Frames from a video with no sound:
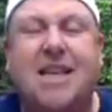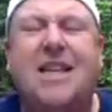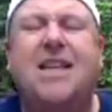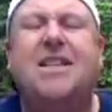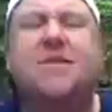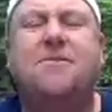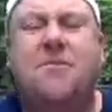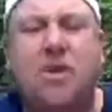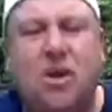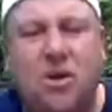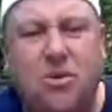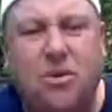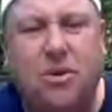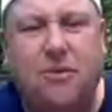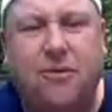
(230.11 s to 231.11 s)
It is
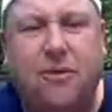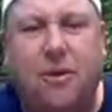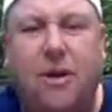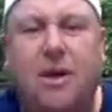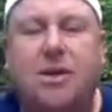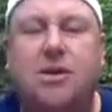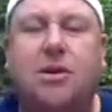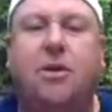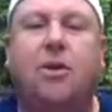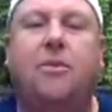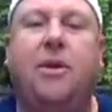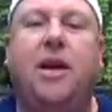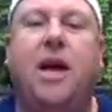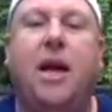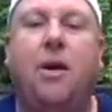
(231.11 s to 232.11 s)
beautiful. It is going to
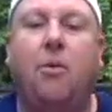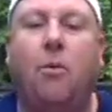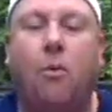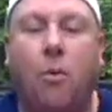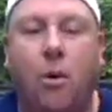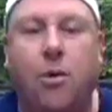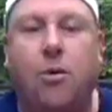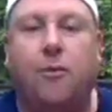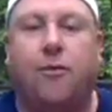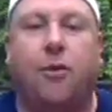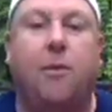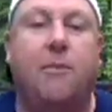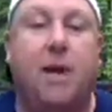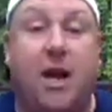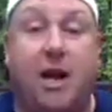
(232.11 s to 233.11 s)
be a wonderful
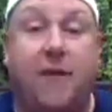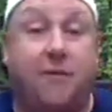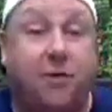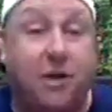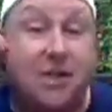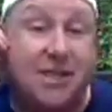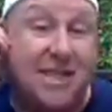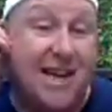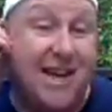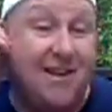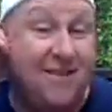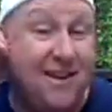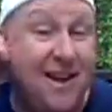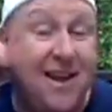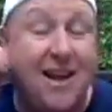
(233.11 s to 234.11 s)
amenity for this town.